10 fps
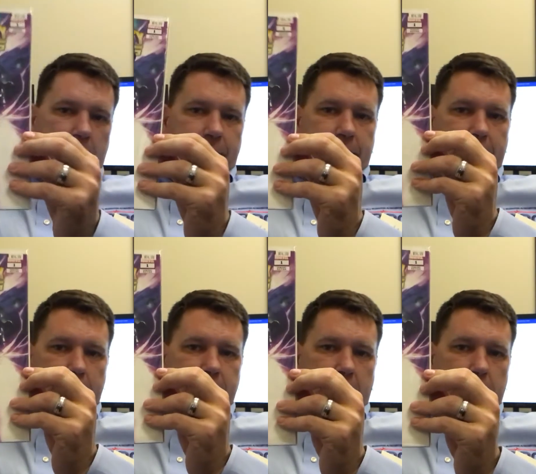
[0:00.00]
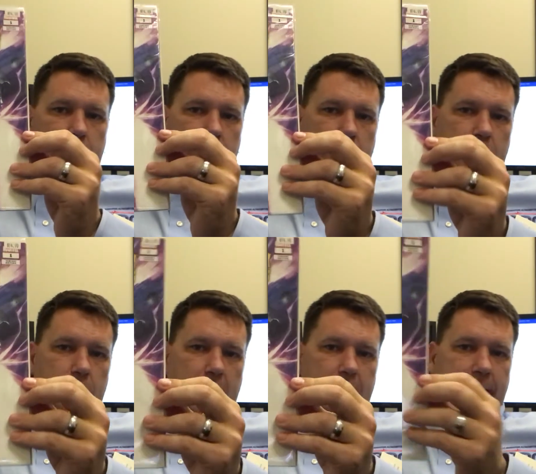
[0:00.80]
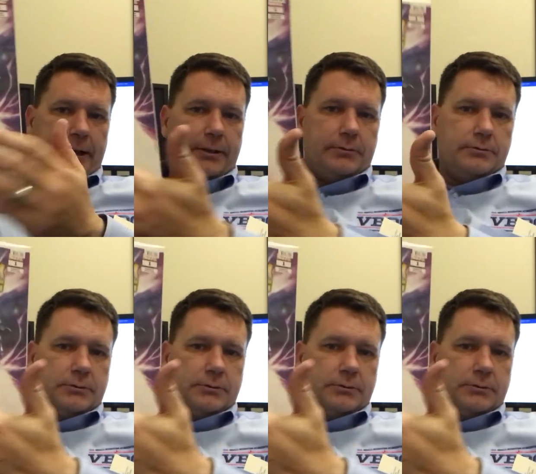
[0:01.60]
I thought that was kind of cool. I like it.